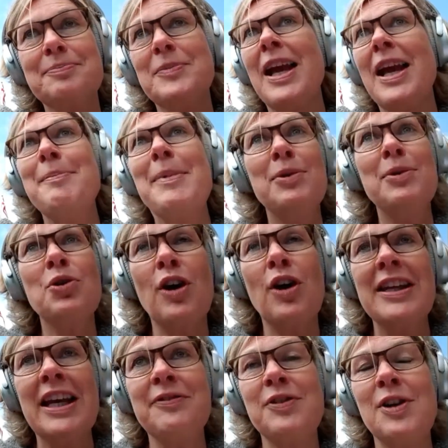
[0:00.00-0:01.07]
maybe you heard
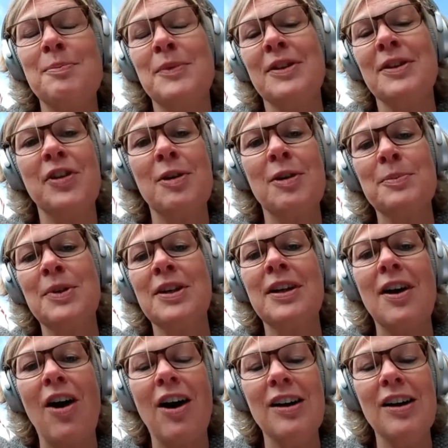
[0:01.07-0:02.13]
that from
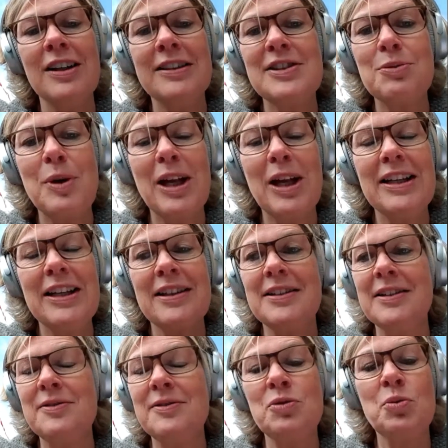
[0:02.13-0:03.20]
Holland as well, that
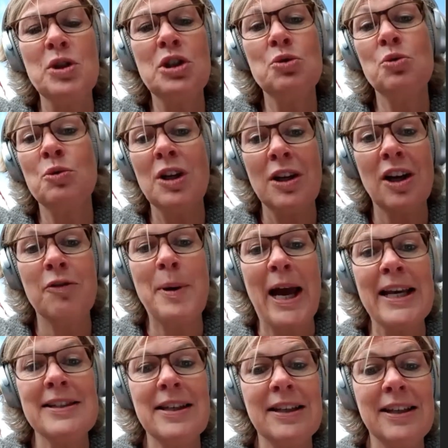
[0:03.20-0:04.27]
we do a lot of
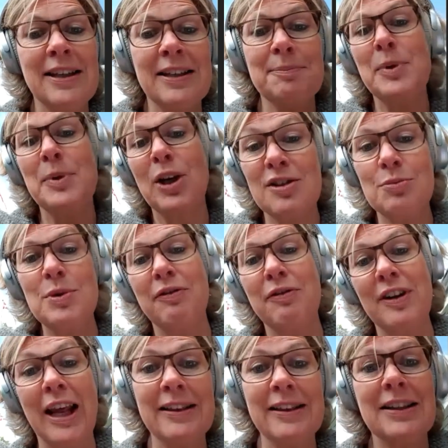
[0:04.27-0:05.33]
bicycling because we are
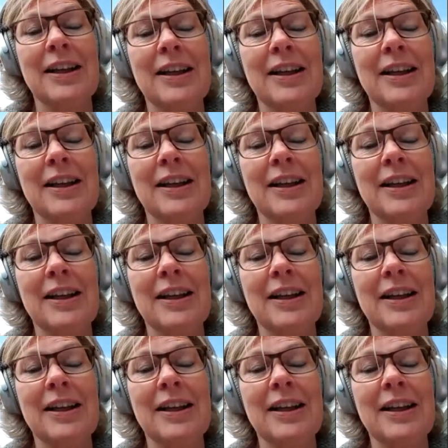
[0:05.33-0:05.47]
flat.